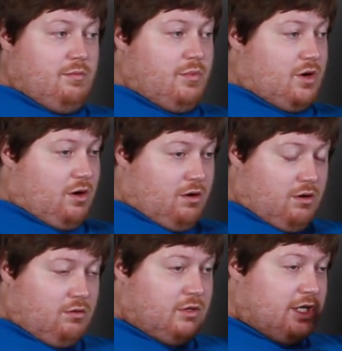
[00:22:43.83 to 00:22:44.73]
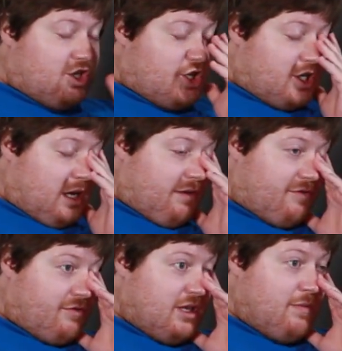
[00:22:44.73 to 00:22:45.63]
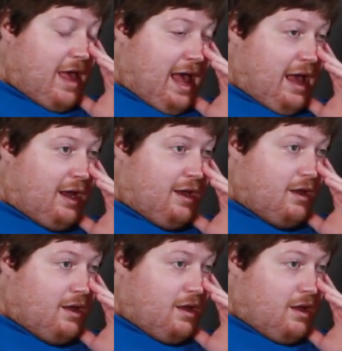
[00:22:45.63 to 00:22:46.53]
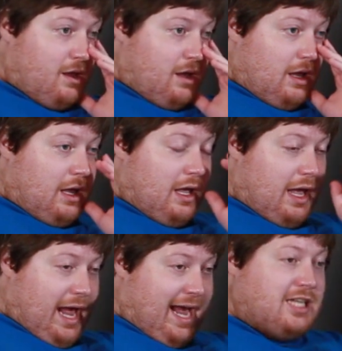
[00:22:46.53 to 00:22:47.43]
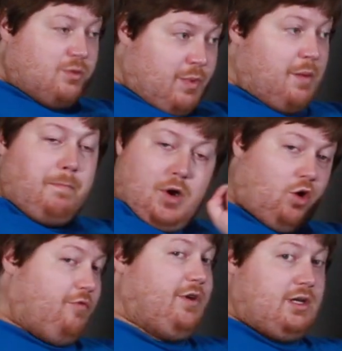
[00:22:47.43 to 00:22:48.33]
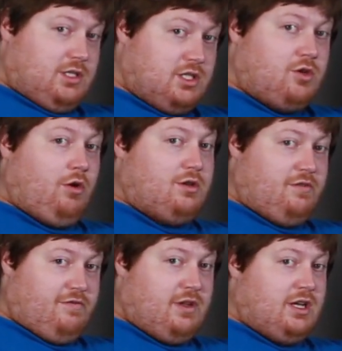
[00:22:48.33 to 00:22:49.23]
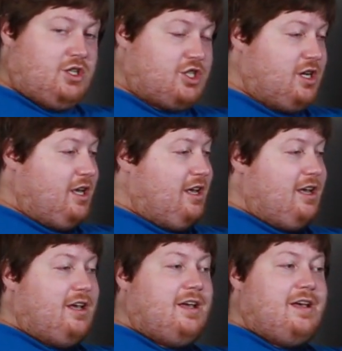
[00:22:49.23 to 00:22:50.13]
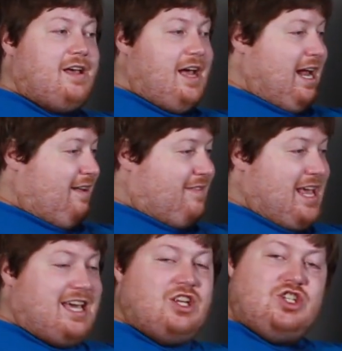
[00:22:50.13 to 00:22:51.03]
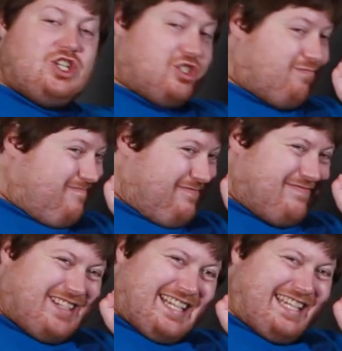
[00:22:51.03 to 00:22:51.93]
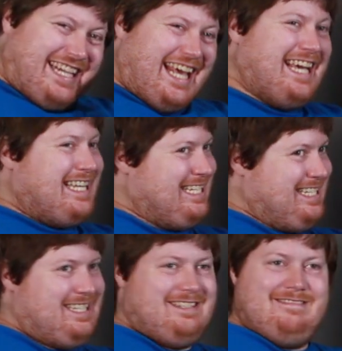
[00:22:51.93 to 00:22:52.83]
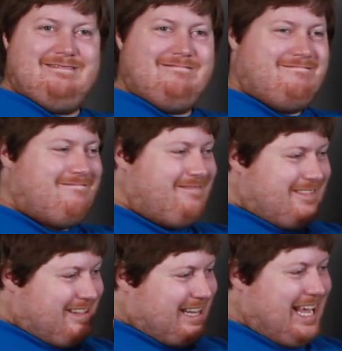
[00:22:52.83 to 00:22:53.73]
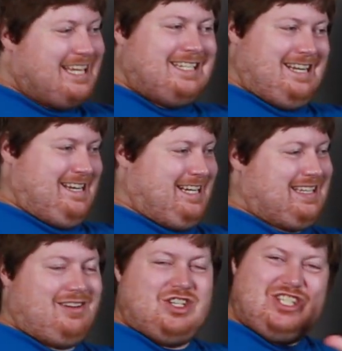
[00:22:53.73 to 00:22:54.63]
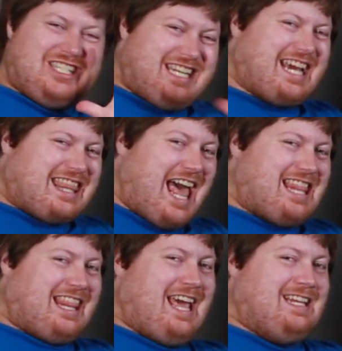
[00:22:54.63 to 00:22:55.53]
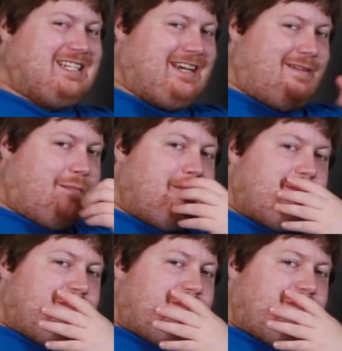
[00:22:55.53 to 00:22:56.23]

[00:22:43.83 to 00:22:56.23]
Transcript: But holy shit, Fleabag has been perfect start to finish. And if they can just land it next to, just stick that landing,